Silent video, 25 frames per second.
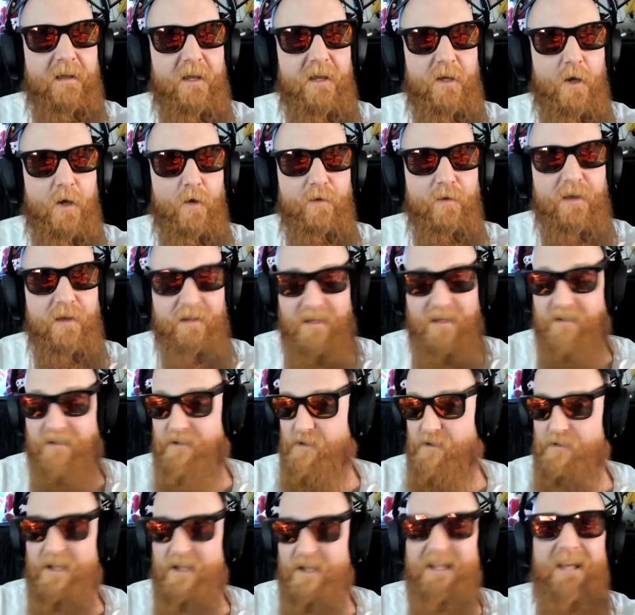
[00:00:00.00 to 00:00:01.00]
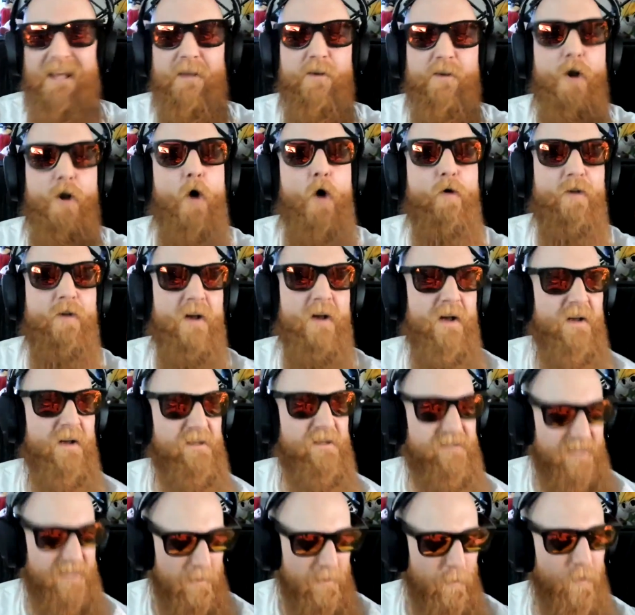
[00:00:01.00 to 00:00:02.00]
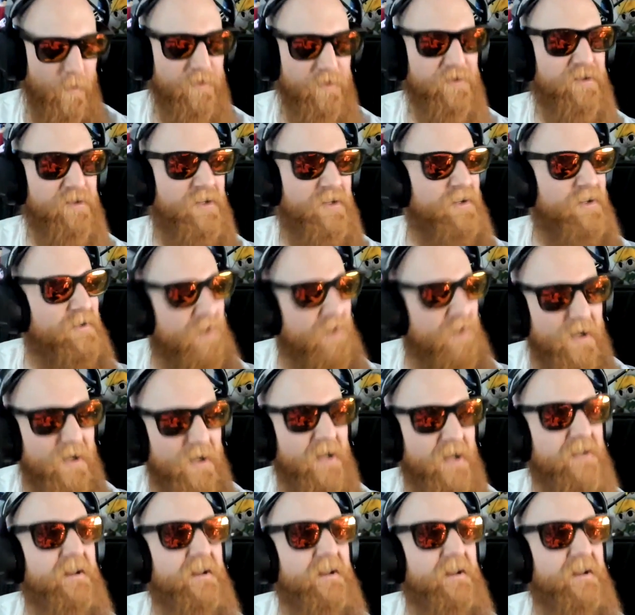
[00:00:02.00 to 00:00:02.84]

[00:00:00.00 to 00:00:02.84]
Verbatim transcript: know like, like they let you know someone's gonna